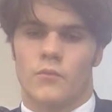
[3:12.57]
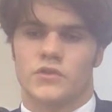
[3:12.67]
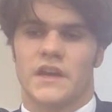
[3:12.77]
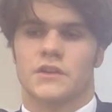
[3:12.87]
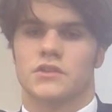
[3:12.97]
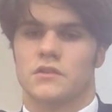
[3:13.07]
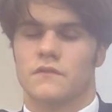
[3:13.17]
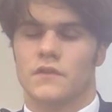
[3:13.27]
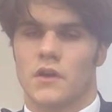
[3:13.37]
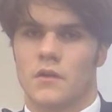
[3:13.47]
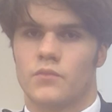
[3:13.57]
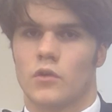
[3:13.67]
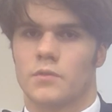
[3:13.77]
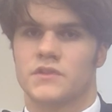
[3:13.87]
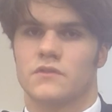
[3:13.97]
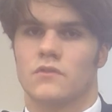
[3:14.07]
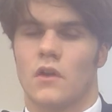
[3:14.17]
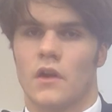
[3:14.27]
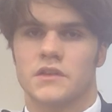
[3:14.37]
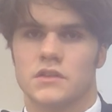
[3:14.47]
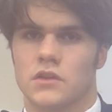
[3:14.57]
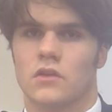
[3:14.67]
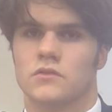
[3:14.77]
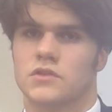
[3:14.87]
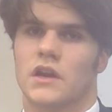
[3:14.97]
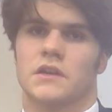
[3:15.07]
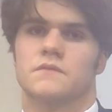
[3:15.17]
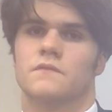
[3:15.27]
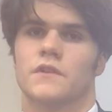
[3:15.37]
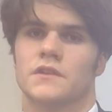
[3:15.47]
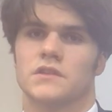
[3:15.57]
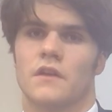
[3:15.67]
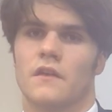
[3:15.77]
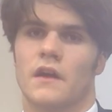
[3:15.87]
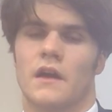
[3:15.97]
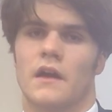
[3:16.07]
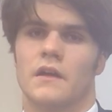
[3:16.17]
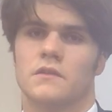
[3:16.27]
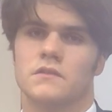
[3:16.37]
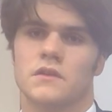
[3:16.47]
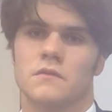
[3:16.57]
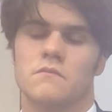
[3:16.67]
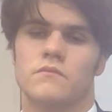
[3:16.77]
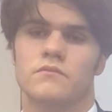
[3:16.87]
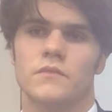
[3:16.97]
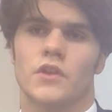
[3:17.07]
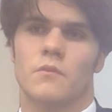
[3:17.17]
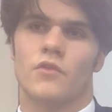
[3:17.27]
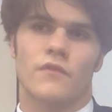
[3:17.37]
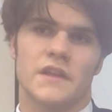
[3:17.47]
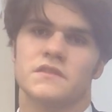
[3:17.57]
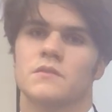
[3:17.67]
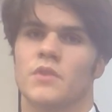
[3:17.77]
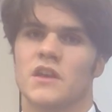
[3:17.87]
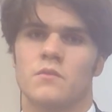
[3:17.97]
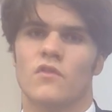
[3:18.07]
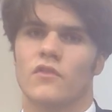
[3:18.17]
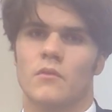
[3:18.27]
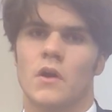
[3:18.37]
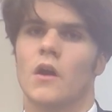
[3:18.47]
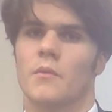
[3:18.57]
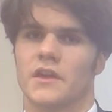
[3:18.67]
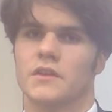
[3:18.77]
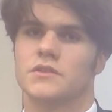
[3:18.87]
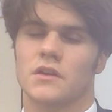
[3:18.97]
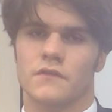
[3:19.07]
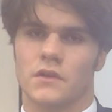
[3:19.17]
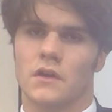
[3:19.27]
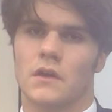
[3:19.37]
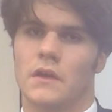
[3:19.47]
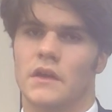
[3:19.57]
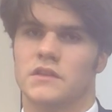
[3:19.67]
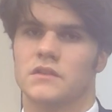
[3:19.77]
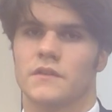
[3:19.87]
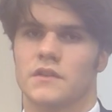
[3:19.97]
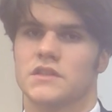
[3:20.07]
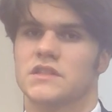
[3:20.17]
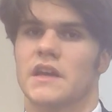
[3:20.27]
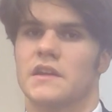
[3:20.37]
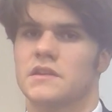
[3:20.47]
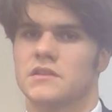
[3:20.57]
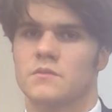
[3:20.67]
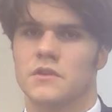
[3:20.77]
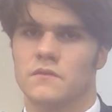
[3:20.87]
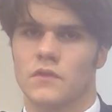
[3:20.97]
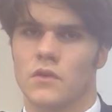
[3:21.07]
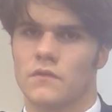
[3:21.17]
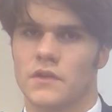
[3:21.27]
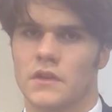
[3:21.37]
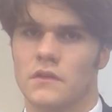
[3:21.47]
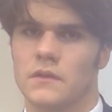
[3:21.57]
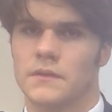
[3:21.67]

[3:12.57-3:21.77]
protection of property rights and contracts and things like that, and preventing people from harming each other is something the state needs to be involved in.